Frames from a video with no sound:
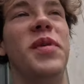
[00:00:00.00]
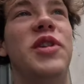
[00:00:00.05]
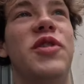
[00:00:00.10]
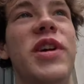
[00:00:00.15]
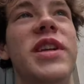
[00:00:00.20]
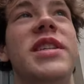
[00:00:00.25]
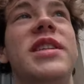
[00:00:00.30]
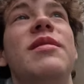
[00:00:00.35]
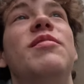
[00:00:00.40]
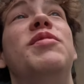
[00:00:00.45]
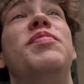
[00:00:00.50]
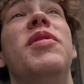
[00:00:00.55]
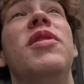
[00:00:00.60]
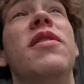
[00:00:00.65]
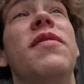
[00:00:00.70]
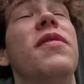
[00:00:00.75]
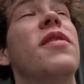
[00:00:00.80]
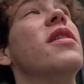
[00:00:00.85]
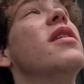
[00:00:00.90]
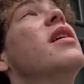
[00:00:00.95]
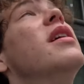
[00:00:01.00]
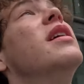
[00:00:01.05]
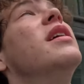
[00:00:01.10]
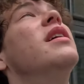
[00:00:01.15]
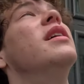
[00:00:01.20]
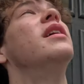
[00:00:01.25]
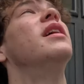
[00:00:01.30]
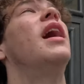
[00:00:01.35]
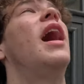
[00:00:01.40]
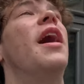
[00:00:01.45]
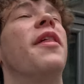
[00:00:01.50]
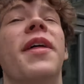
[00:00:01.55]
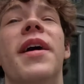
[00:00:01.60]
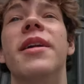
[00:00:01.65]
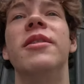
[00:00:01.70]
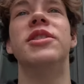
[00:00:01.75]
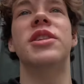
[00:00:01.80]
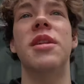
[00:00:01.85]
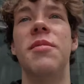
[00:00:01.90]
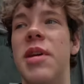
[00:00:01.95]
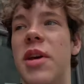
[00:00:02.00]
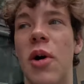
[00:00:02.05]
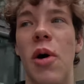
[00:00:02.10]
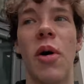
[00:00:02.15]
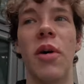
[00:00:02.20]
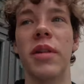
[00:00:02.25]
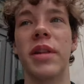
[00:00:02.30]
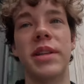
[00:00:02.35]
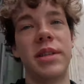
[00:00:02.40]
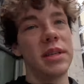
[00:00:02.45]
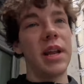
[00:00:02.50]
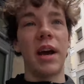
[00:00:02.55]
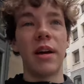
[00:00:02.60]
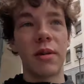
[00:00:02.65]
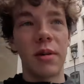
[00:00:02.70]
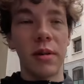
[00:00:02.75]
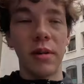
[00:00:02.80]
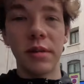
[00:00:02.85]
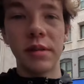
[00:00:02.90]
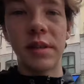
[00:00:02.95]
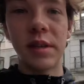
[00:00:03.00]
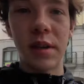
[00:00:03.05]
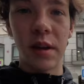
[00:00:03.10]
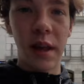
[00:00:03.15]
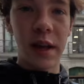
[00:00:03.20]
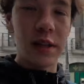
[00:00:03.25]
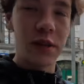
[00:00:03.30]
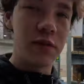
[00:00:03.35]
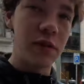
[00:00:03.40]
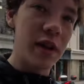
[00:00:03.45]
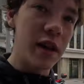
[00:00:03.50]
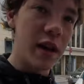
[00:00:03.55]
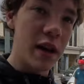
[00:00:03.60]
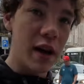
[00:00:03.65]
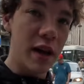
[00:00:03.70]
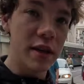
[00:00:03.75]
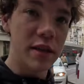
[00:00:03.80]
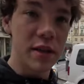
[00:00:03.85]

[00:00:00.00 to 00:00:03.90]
Madrid seems beautiful. I thought it was gonna be cold. It's not cold, so that's really nice.